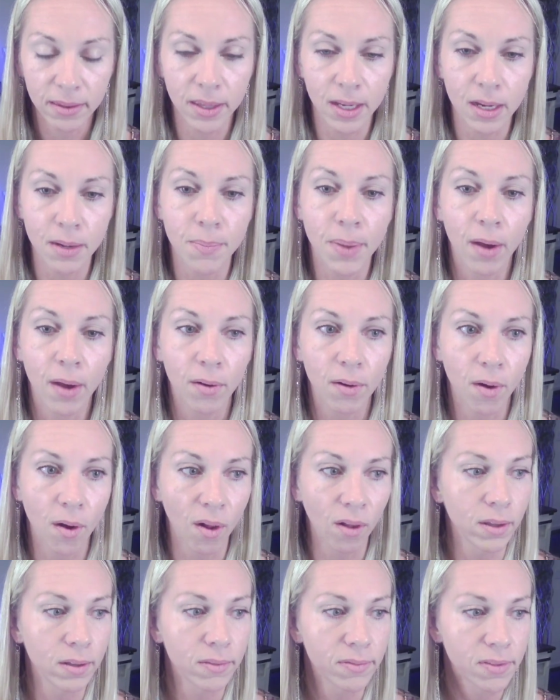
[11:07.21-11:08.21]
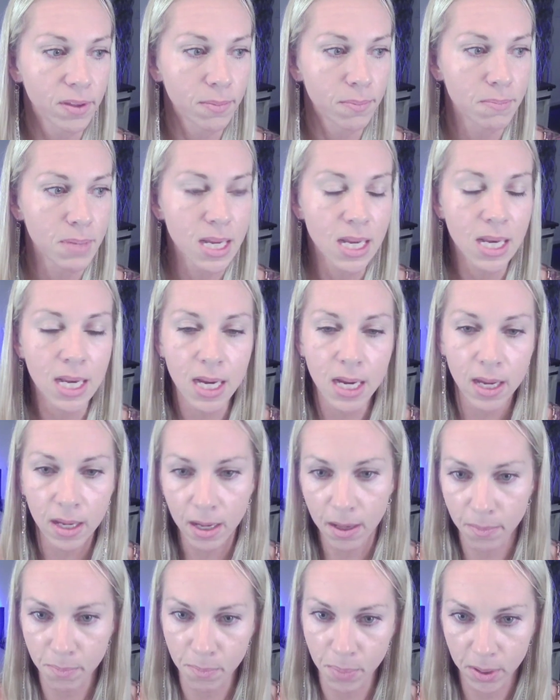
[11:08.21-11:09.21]
Think about all of the media
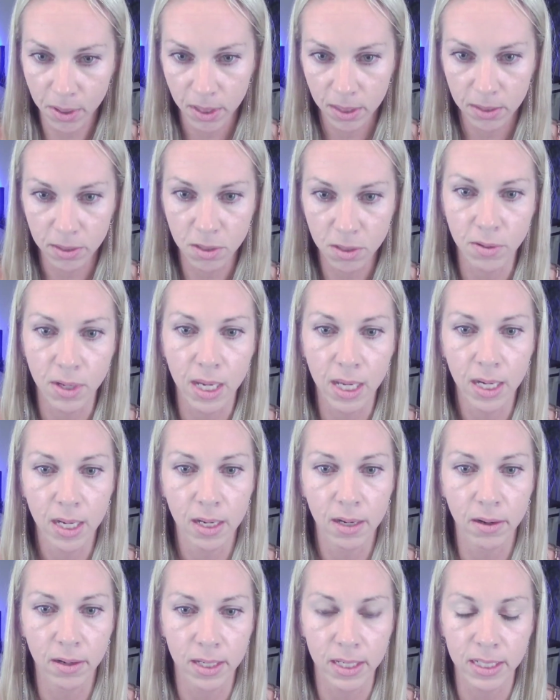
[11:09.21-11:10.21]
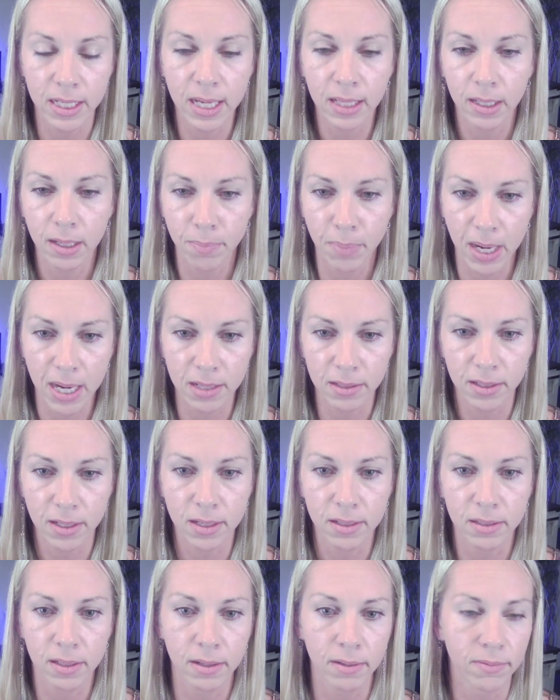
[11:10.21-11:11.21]
inputs you get in on a daily
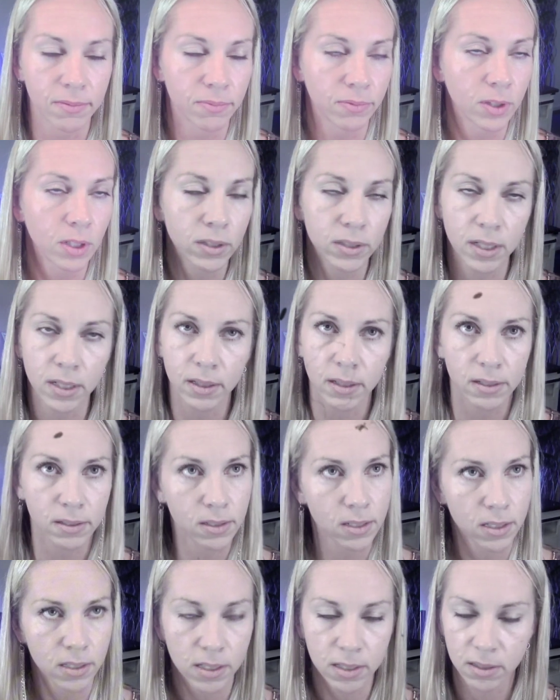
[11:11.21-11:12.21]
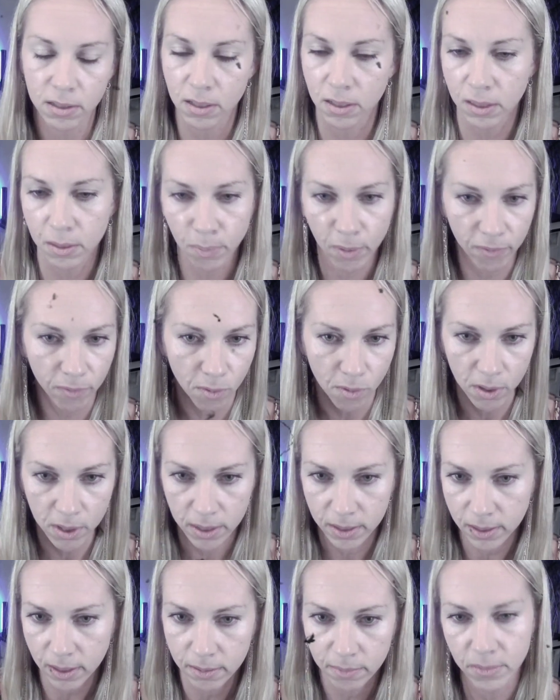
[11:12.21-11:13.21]
basis. I've looked at the statistics before.
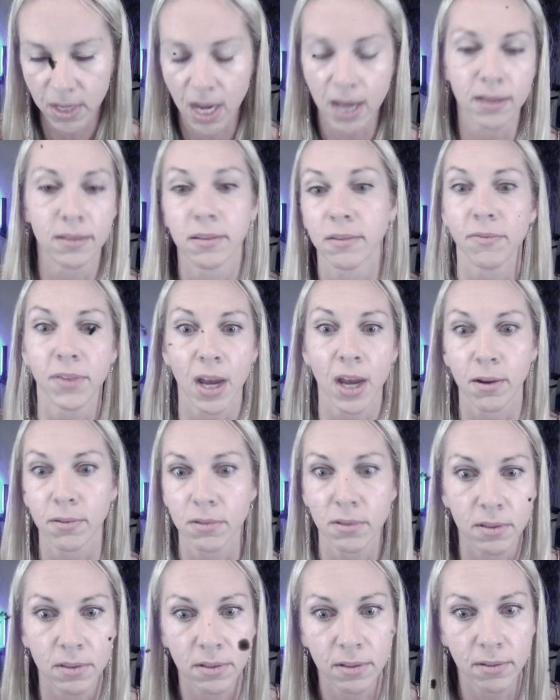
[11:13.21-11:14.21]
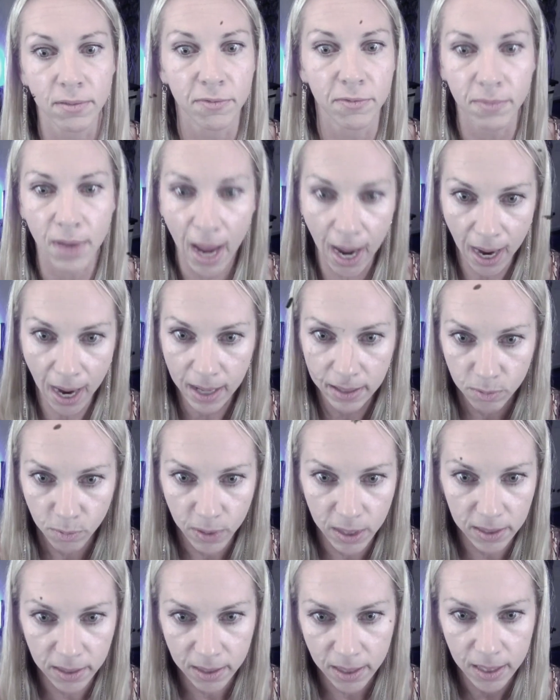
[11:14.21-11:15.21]
It's tens of thousands of ads
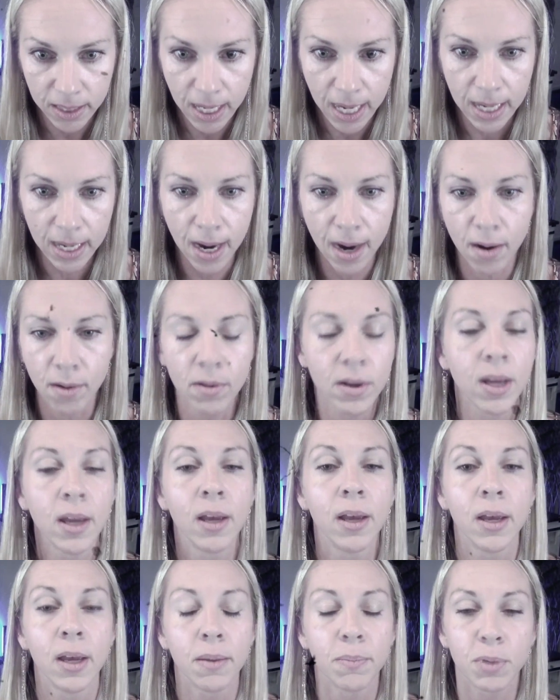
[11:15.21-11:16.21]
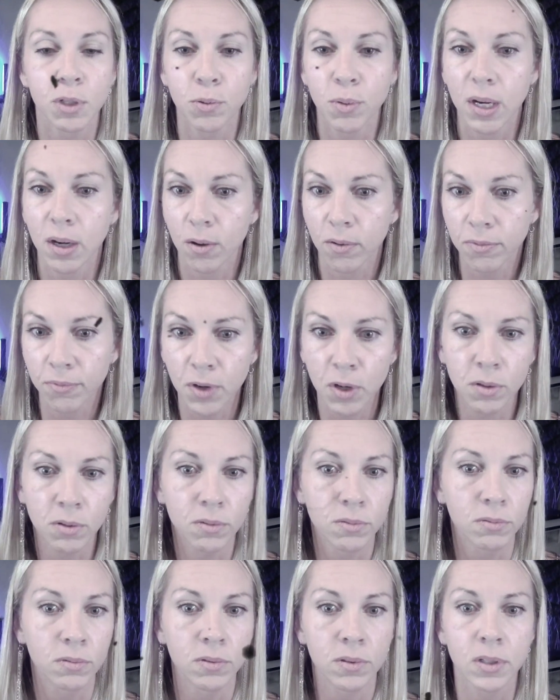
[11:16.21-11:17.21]
we see a day now, between our
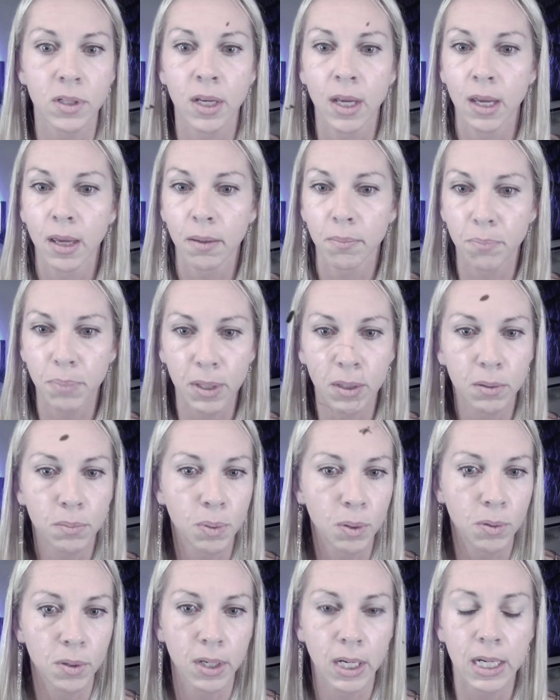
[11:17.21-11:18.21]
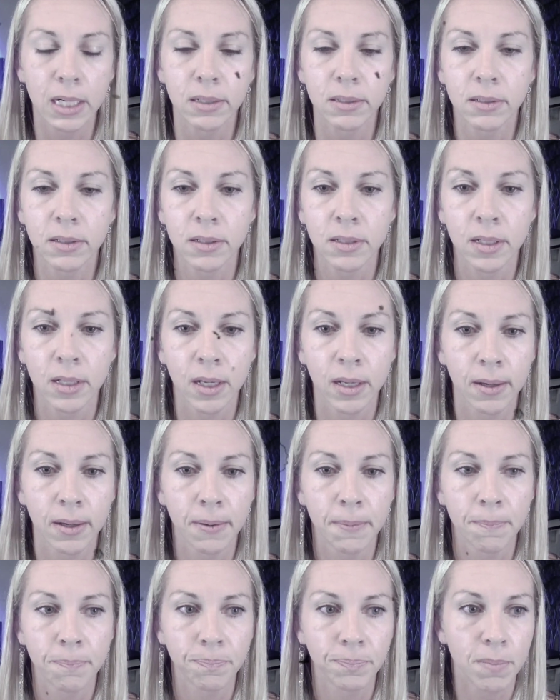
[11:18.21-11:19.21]
phones, billboards,
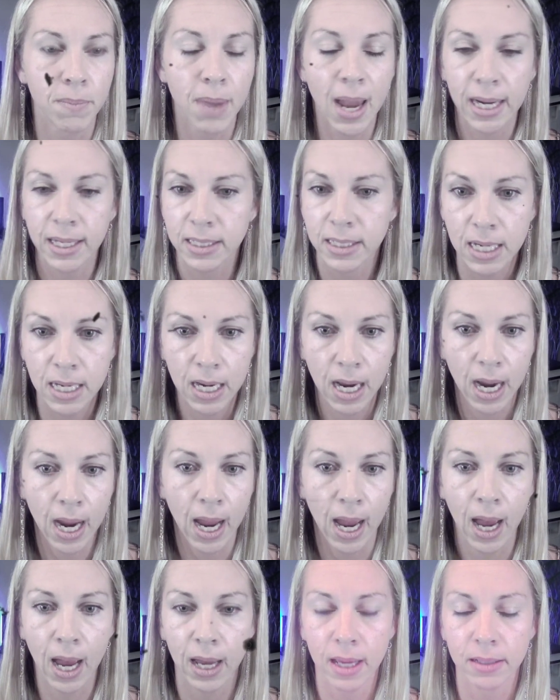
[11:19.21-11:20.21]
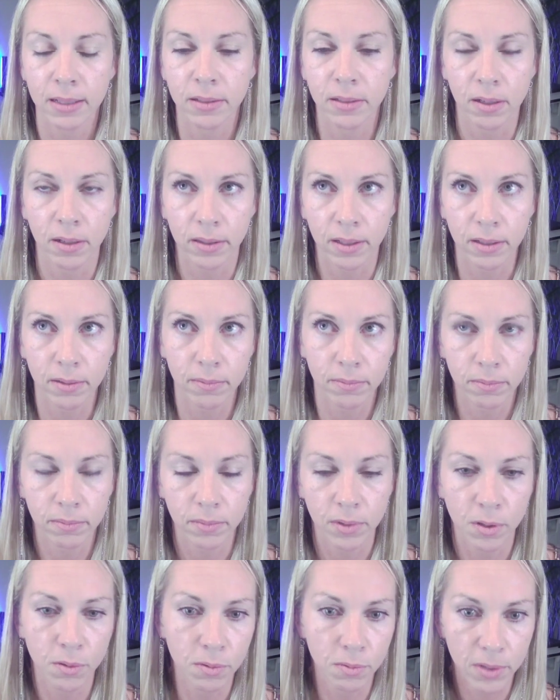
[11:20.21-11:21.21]
magazine ads. Not that
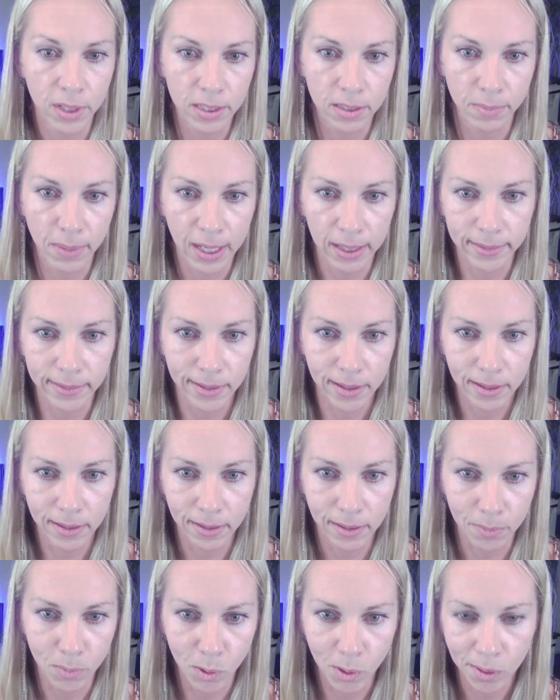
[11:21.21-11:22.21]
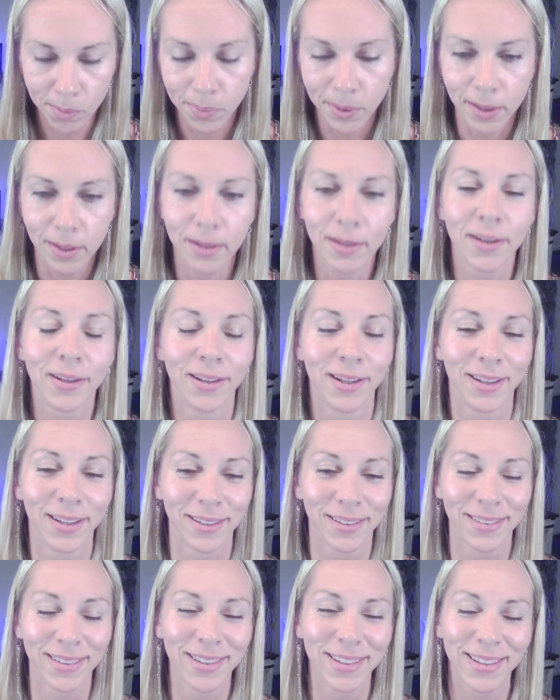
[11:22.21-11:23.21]
who reads a magazine anymore, but
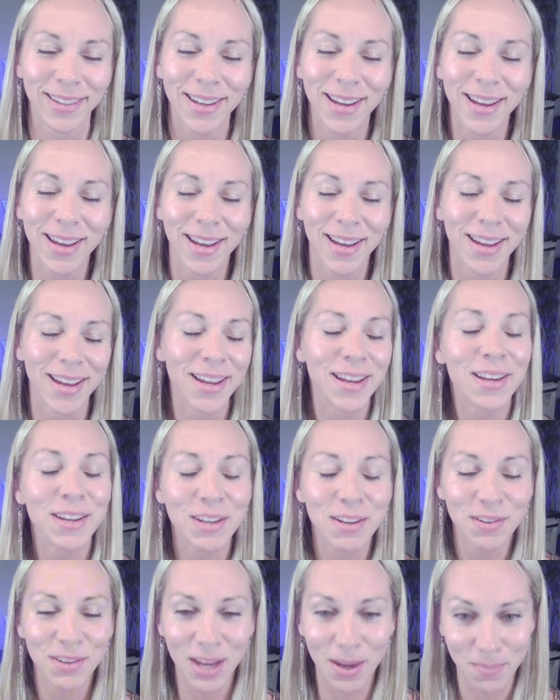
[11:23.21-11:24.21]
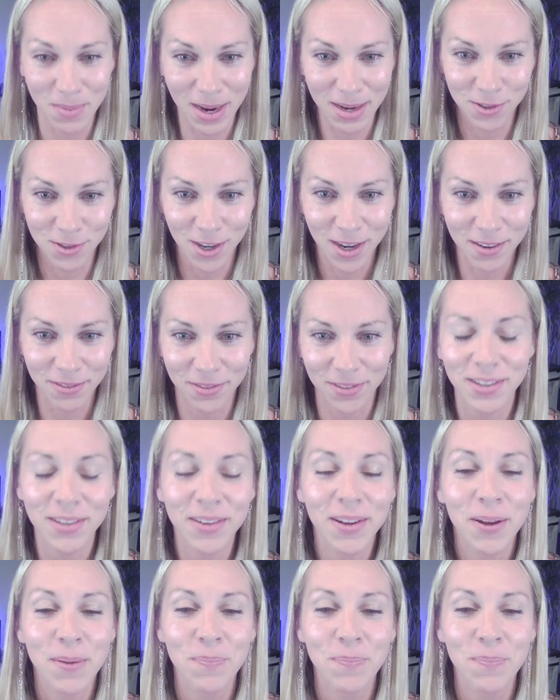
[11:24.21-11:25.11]
you get my drift.